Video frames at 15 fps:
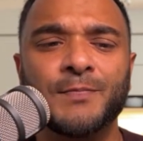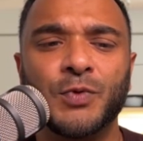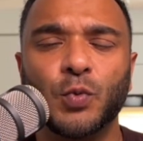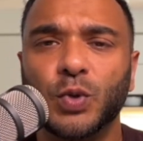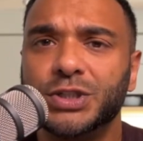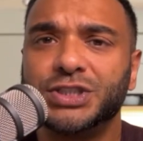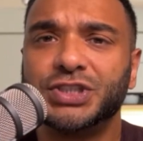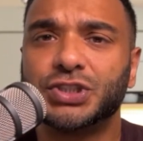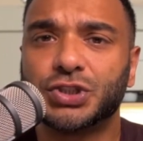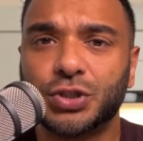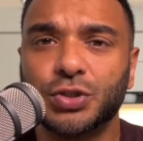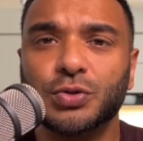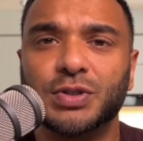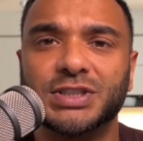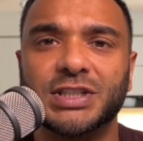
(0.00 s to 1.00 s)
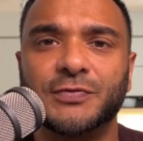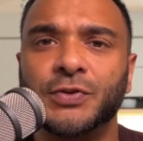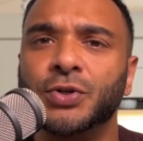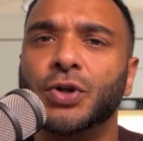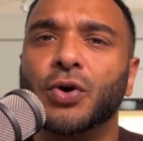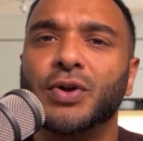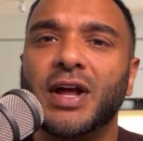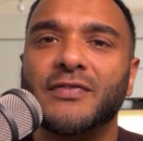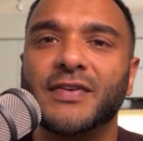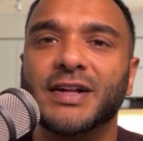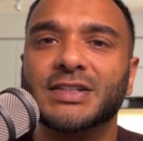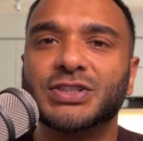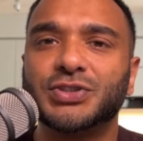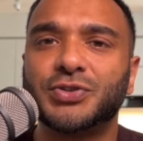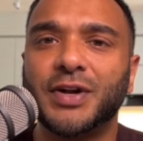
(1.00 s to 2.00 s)
Which is true, because if you don't have an
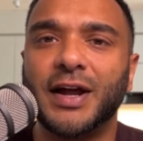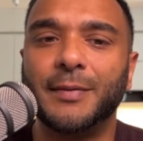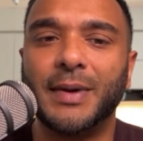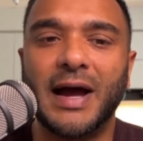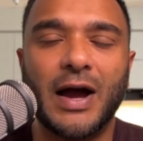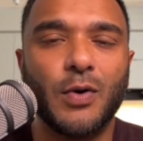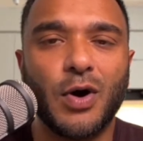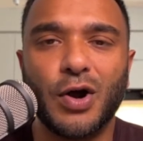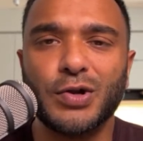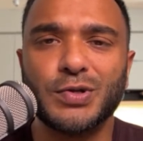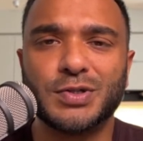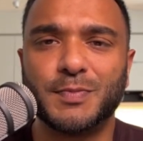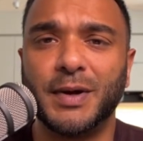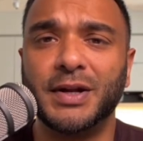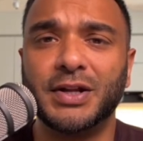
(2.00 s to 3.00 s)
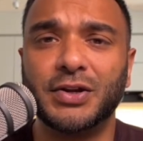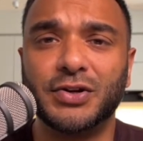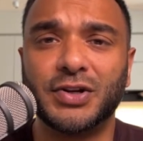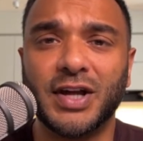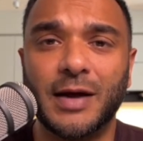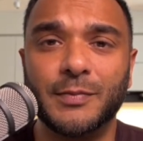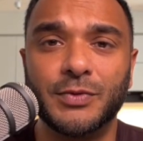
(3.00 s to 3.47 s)
Instagram, how are you spending your time?